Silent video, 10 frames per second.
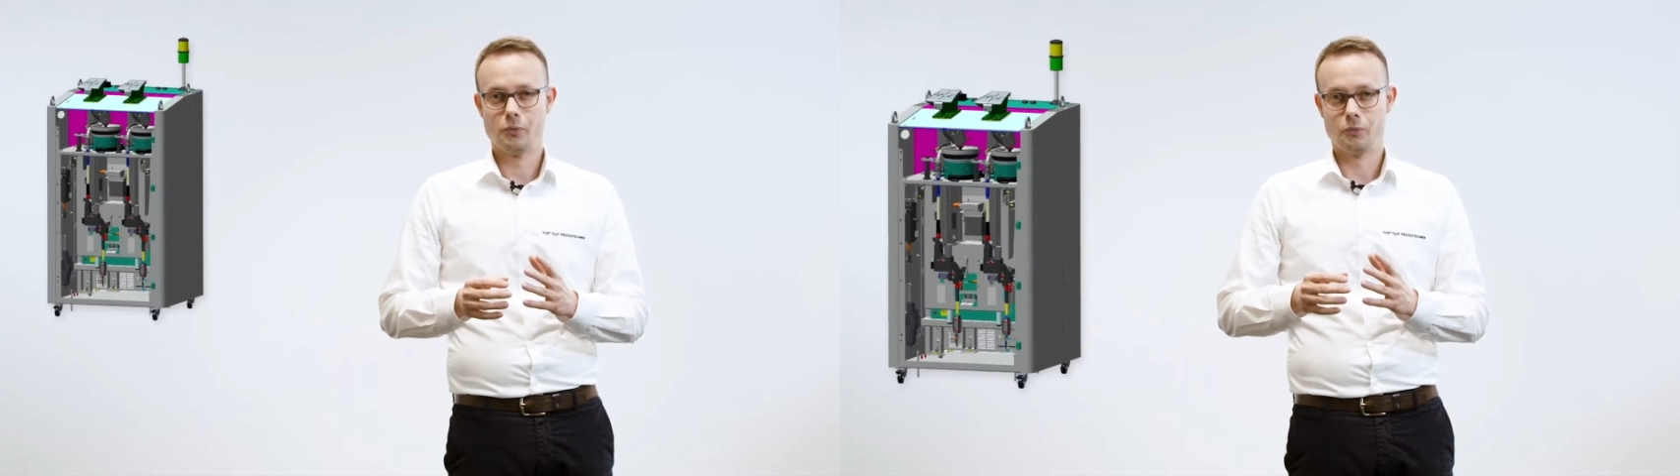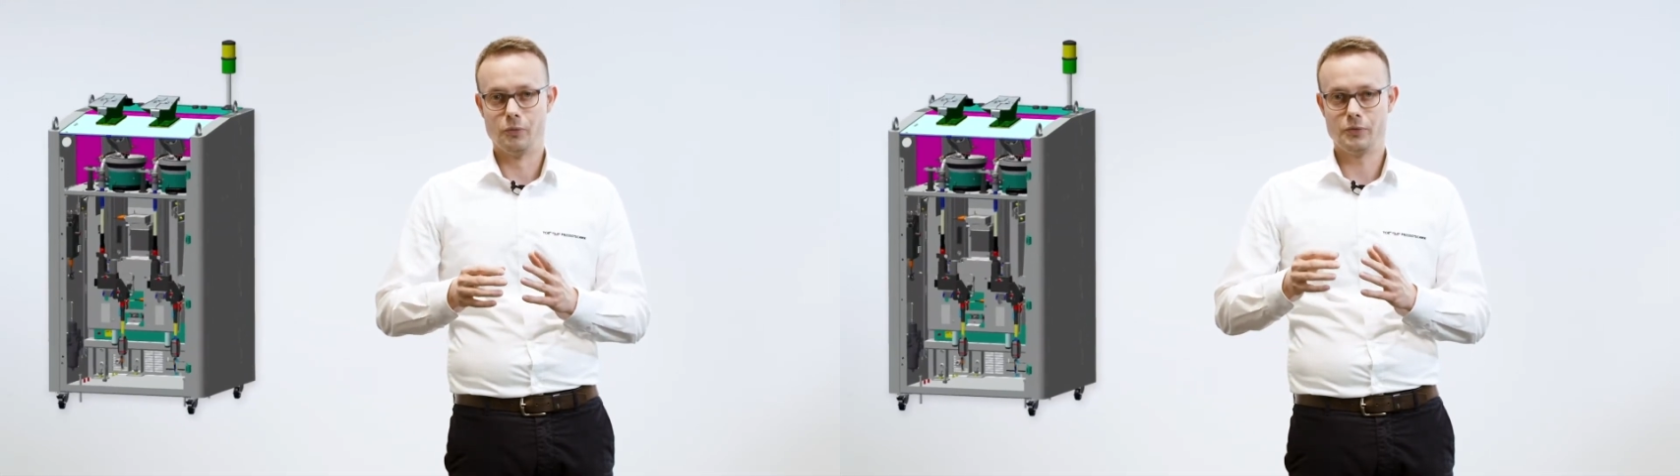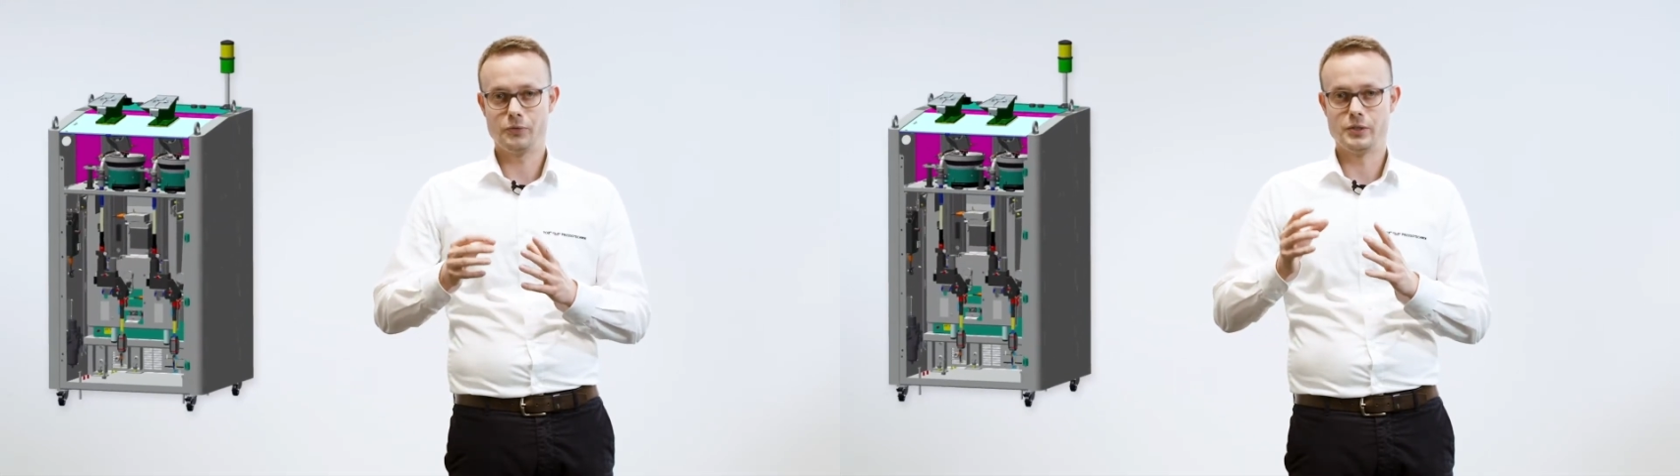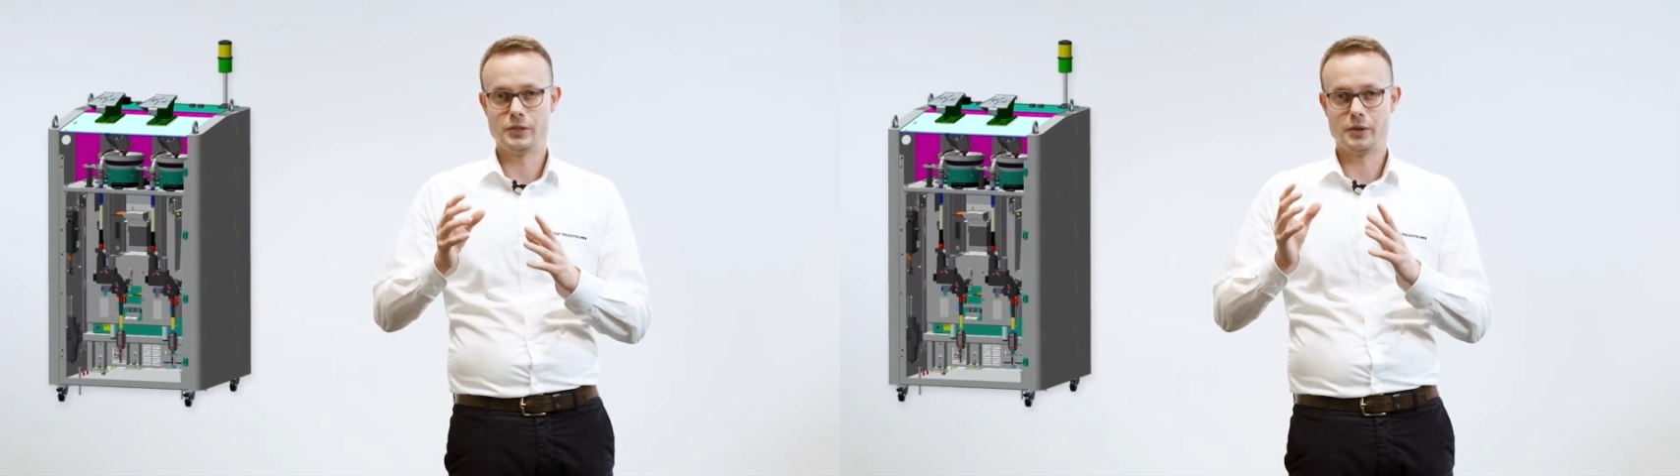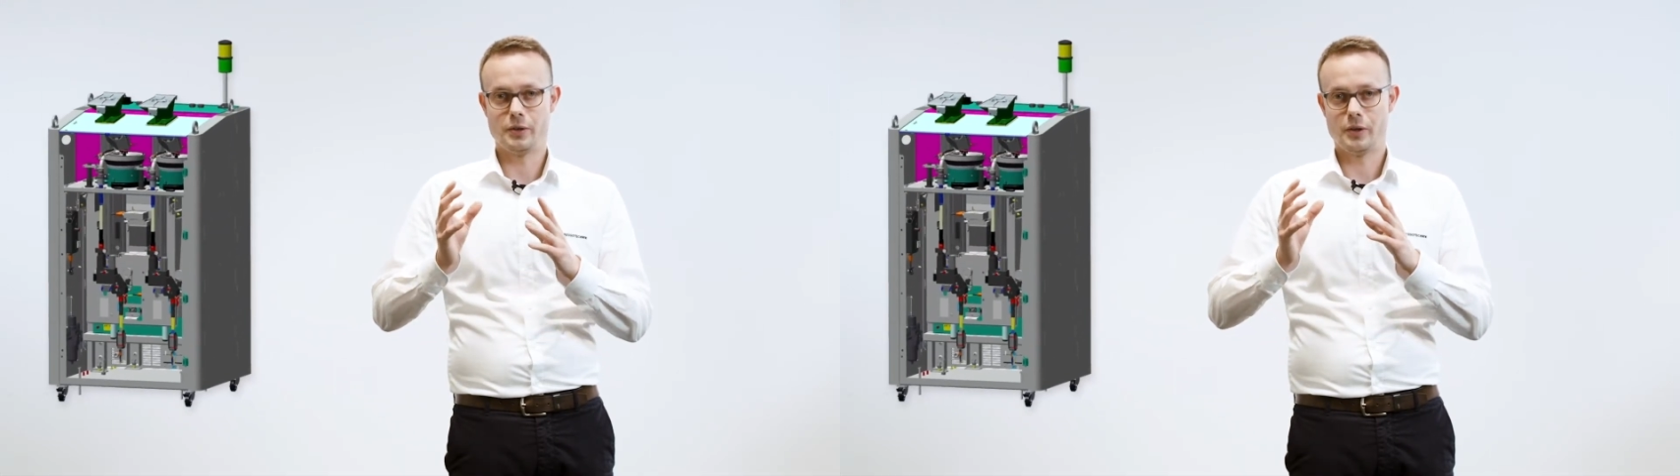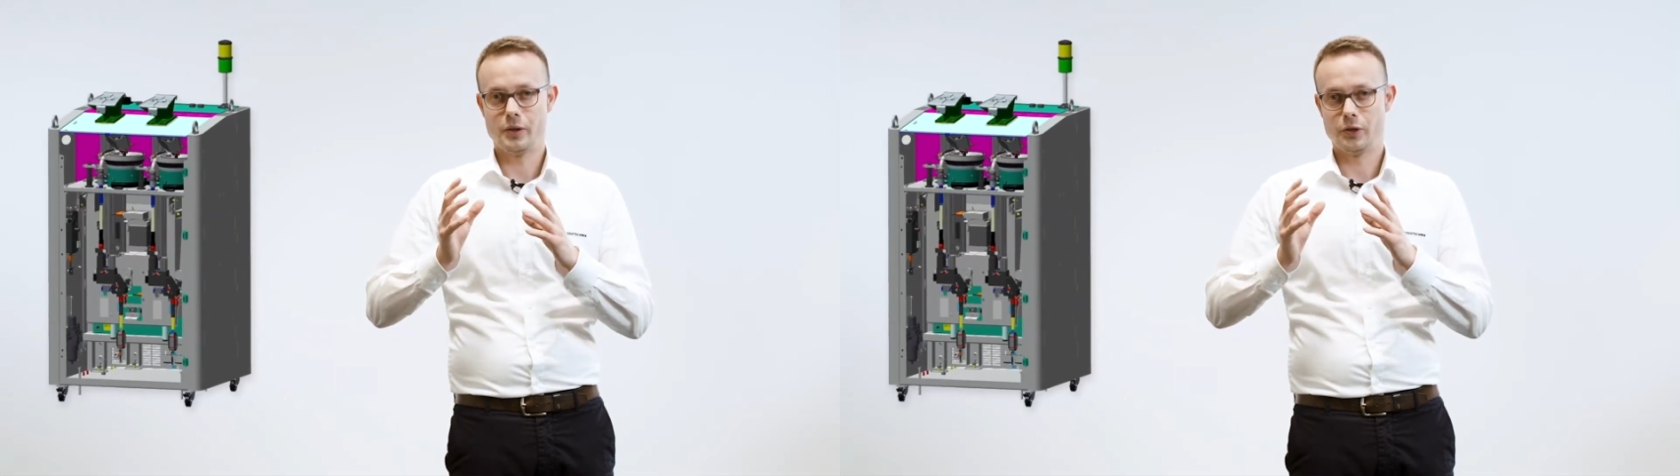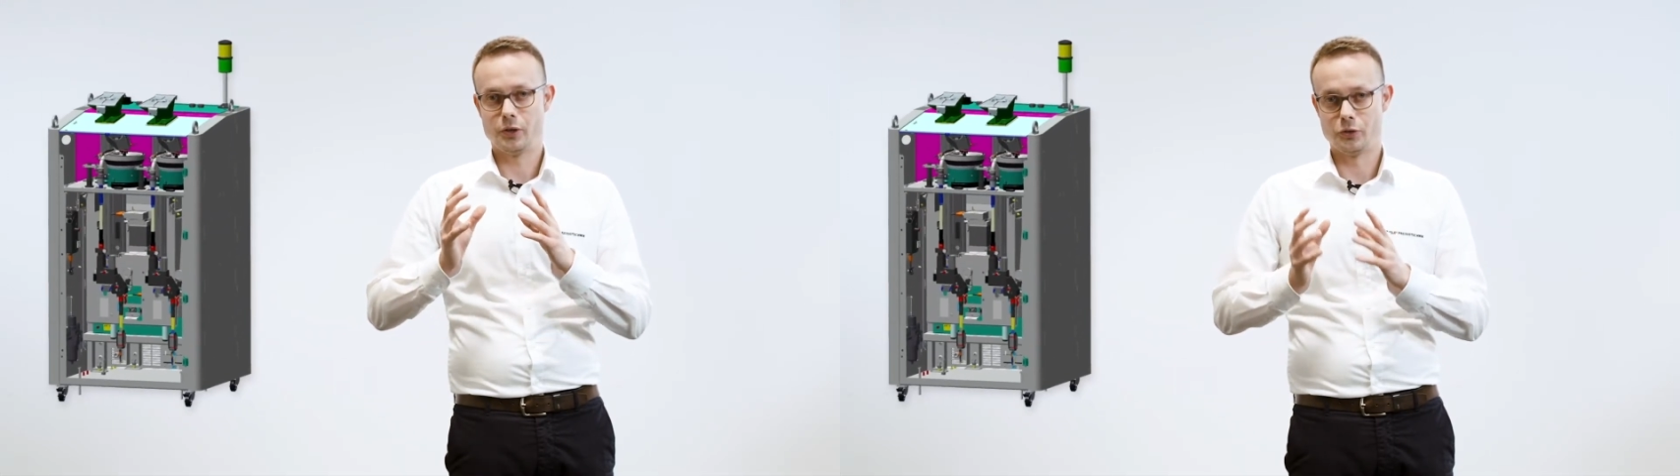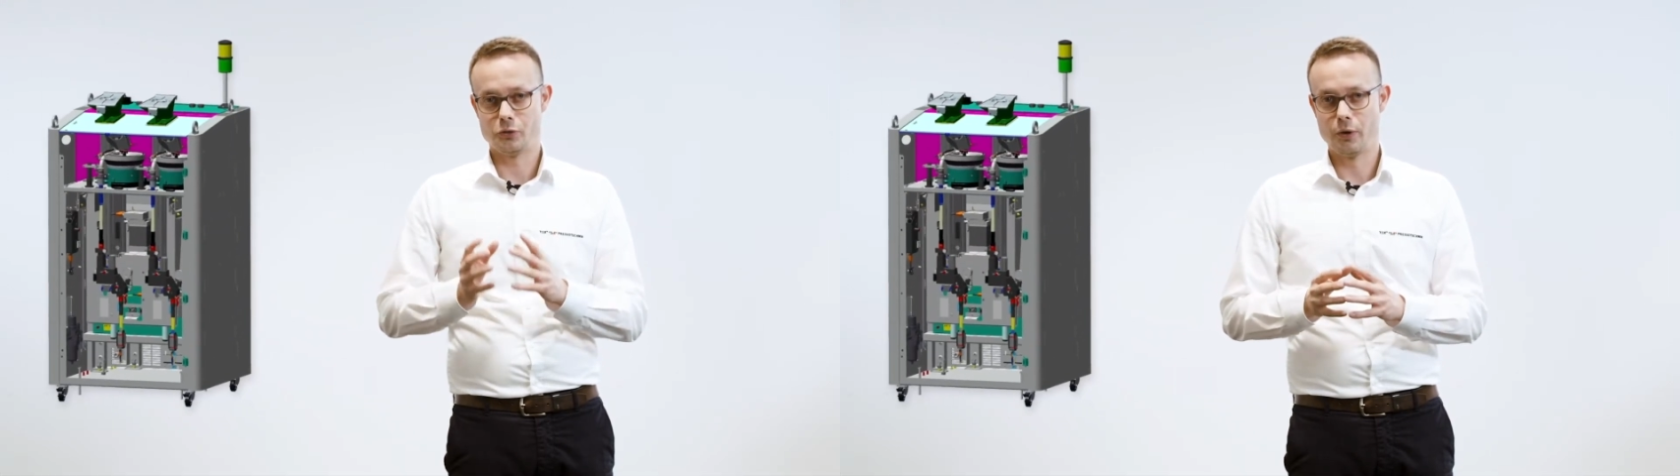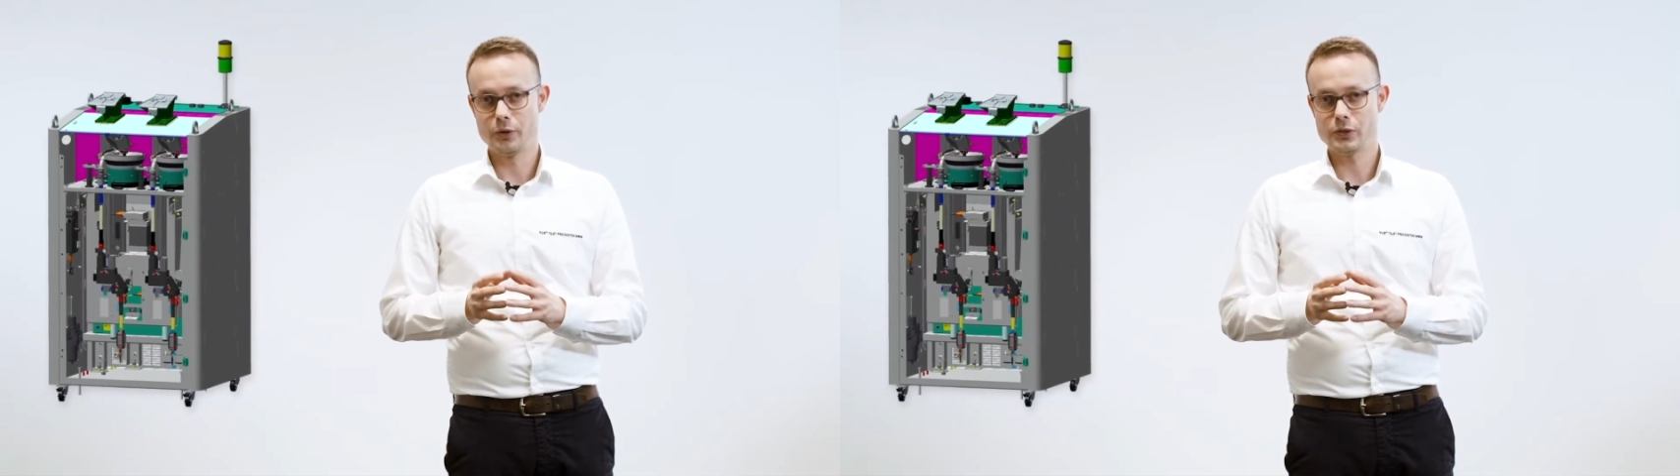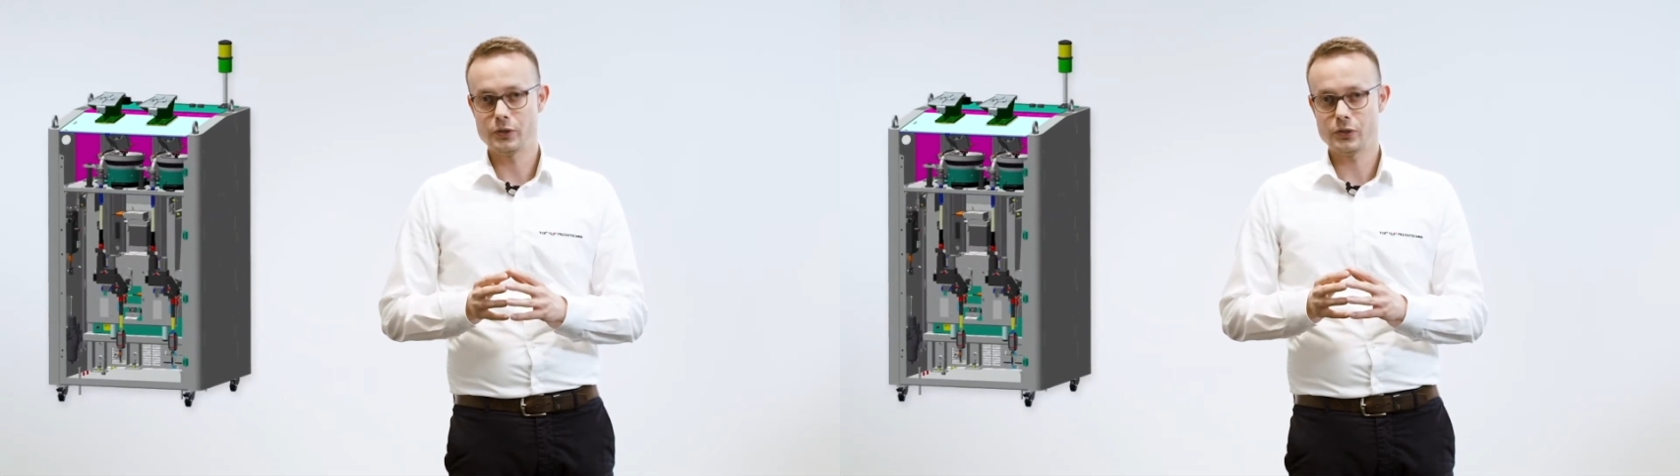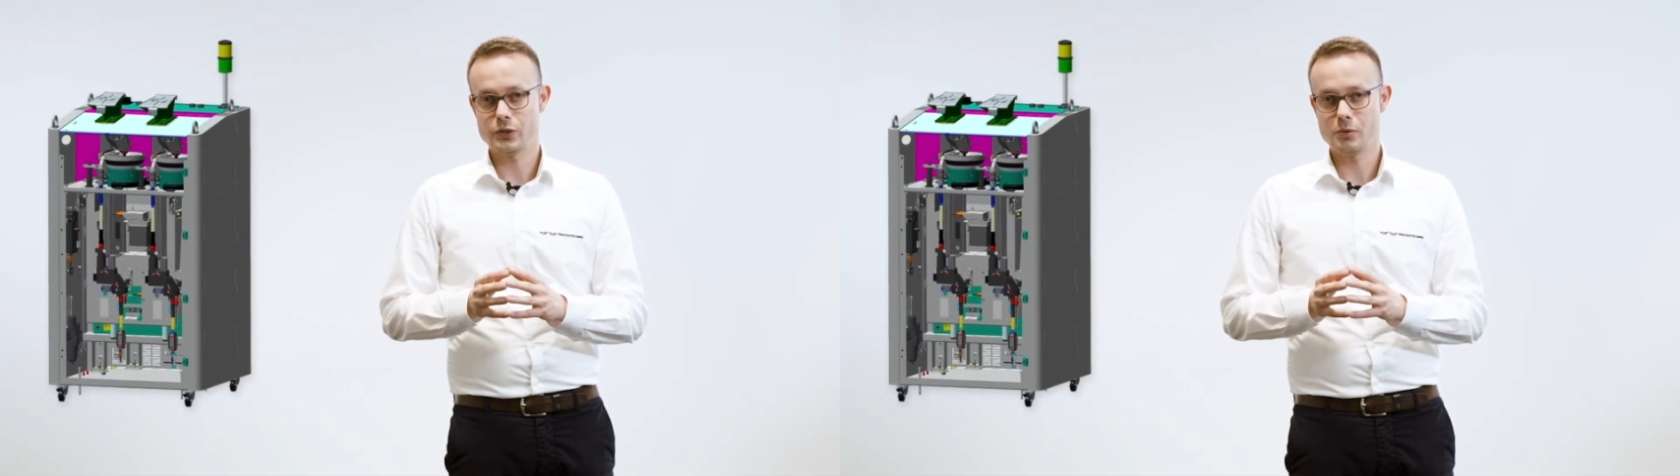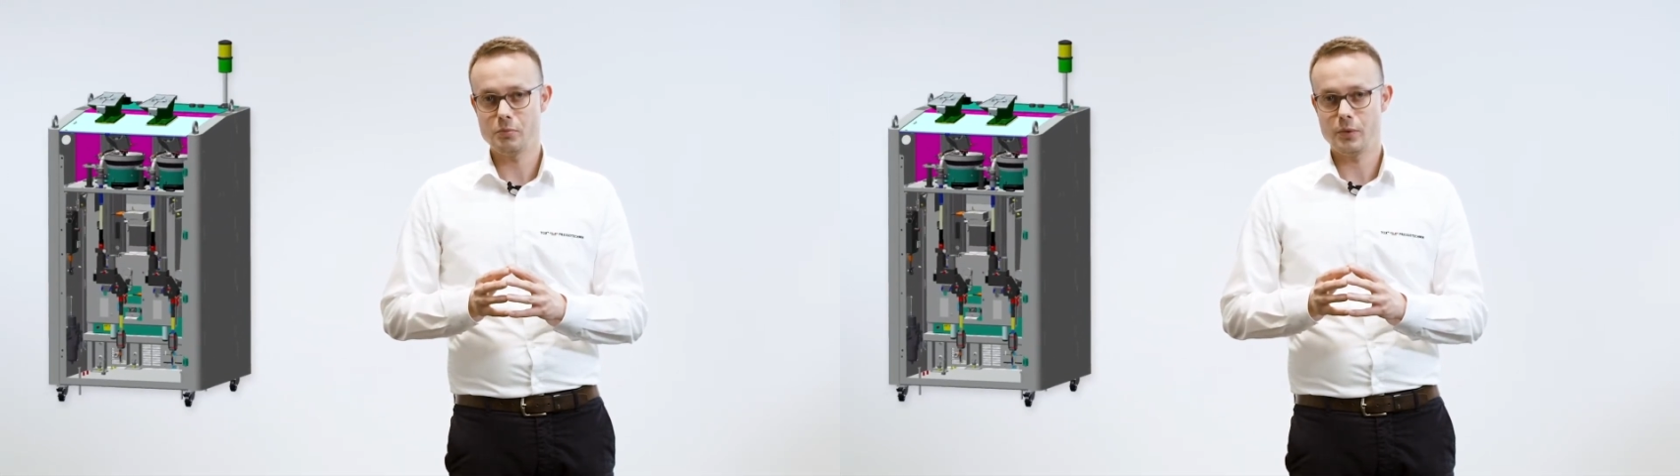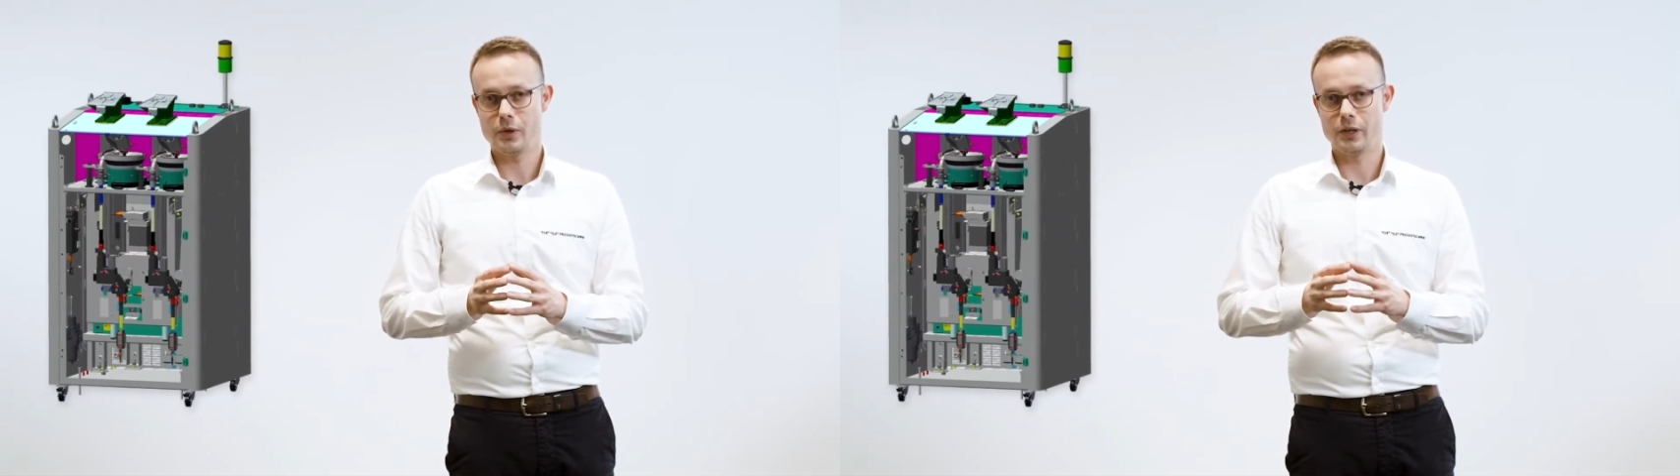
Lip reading: with the control system